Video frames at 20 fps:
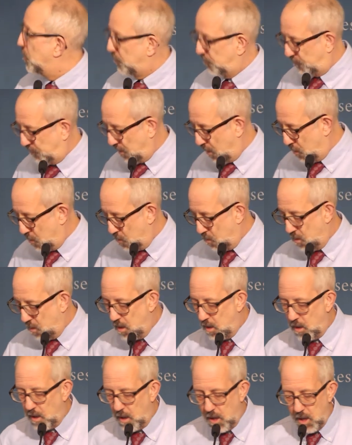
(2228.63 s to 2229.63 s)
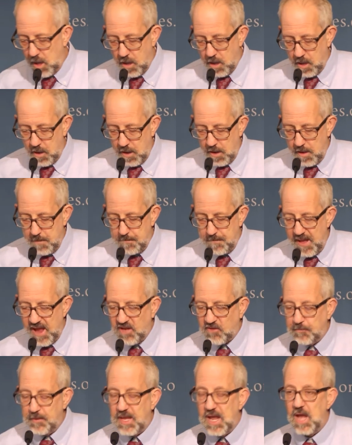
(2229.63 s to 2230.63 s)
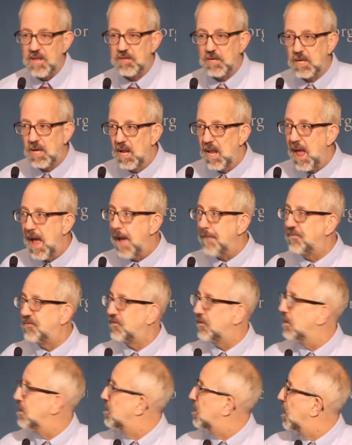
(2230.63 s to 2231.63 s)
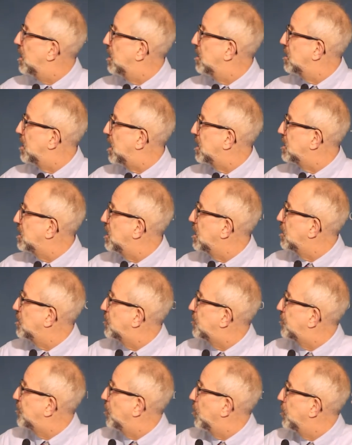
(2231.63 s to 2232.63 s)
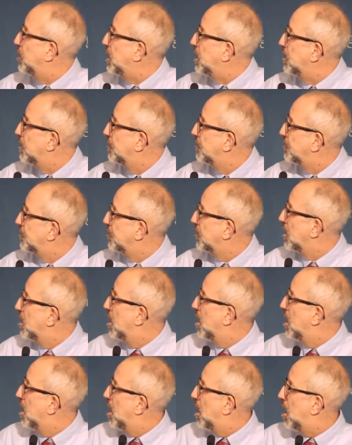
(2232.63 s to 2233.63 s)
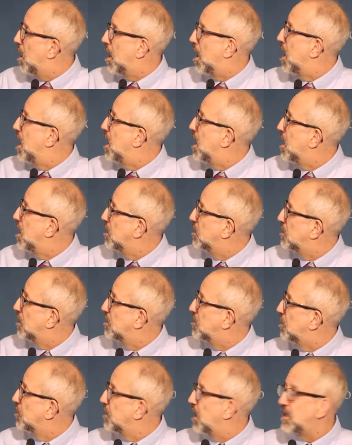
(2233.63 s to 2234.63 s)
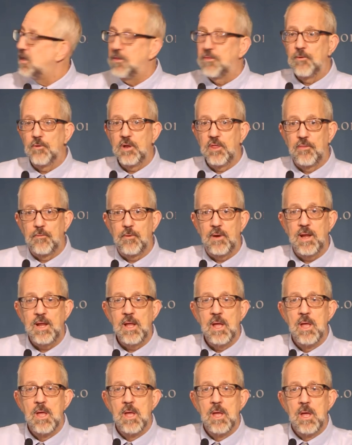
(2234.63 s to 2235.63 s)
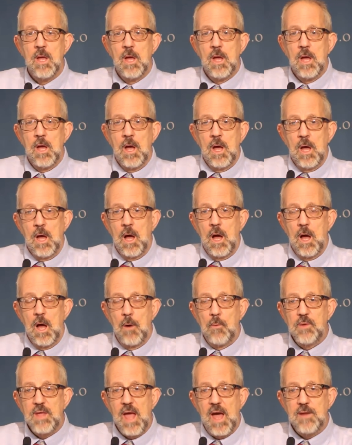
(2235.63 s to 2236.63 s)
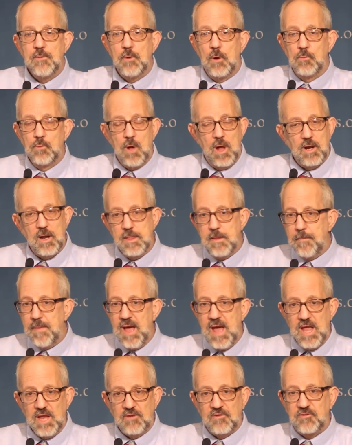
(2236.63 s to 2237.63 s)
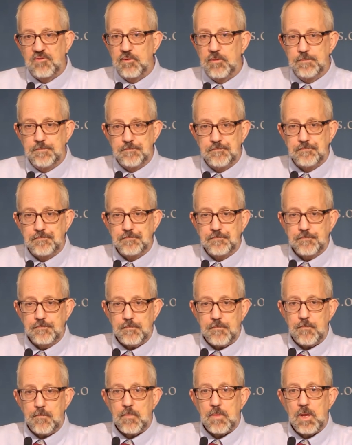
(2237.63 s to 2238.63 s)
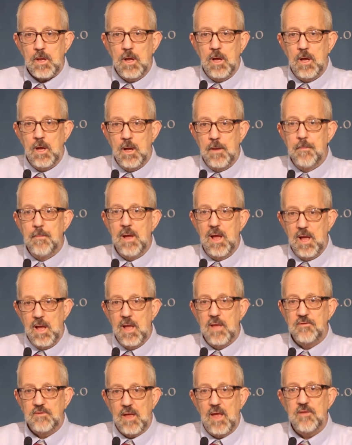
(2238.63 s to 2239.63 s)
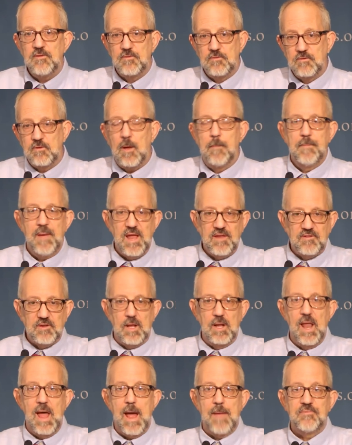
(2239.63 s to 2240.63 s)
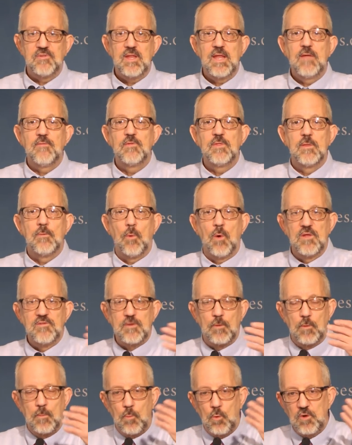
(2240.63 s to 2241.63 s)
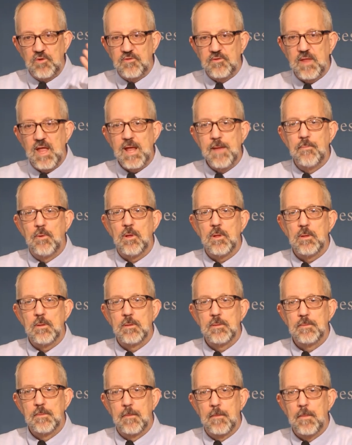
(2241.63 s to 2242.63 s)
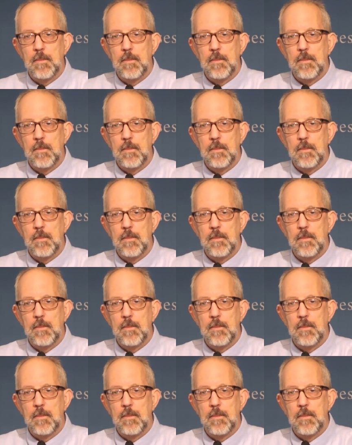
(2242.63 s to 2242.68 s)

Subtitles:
So banks began to collapse in 1930 until 1933. We had a run on the banks. As some banks collapsed, even the ones that were more stable